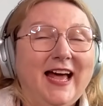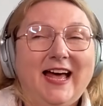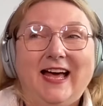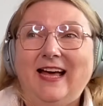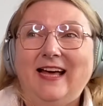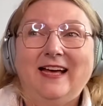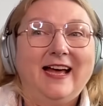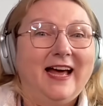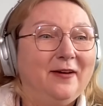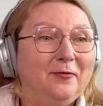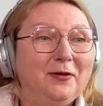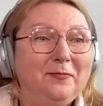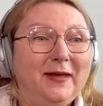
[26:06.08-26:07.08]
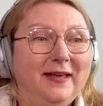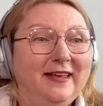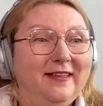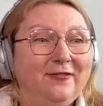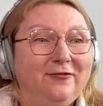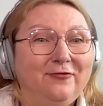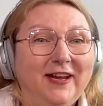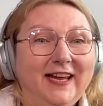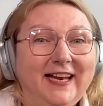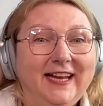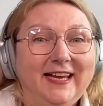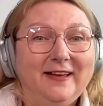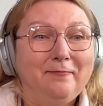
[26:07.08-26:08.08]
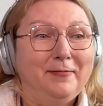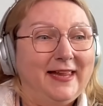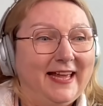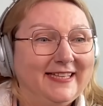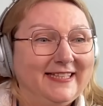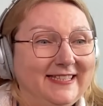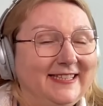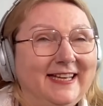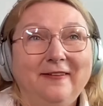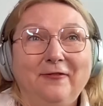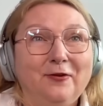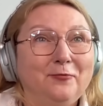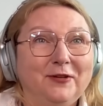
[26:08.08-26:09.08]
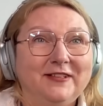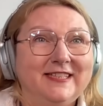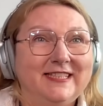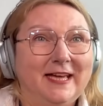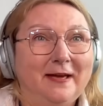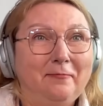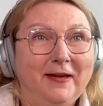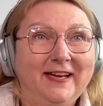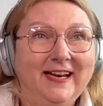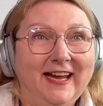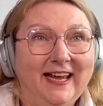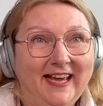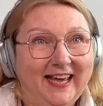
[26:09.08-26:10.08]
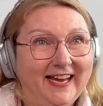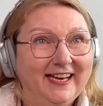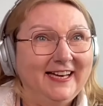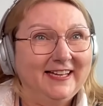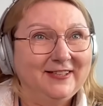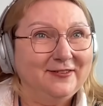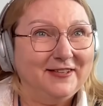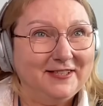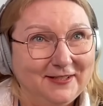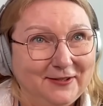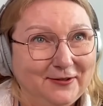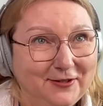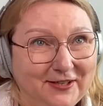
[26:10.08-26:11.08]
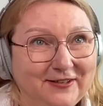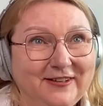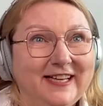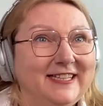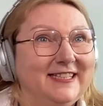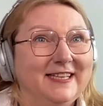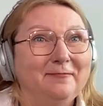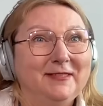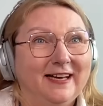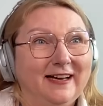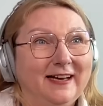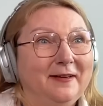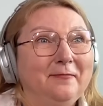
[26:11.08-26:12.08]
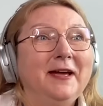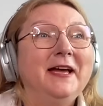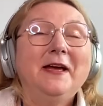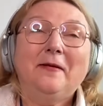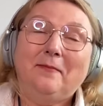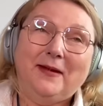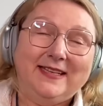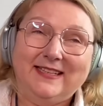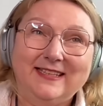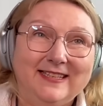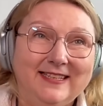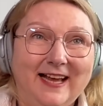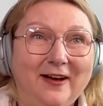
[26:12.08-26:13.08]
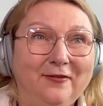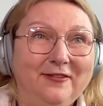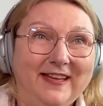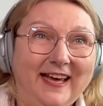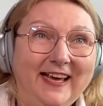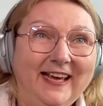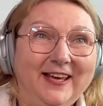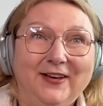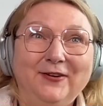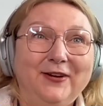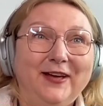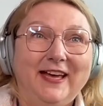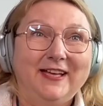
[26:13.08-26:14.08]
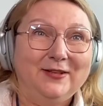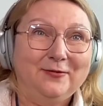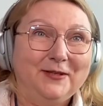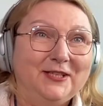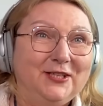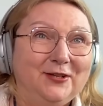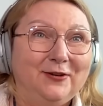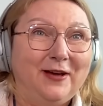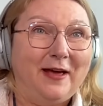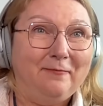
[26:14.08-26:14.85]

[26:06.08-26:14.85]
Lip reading: I will be really blessed if you will step in again to the studio at some time. But now, thank you and wish you a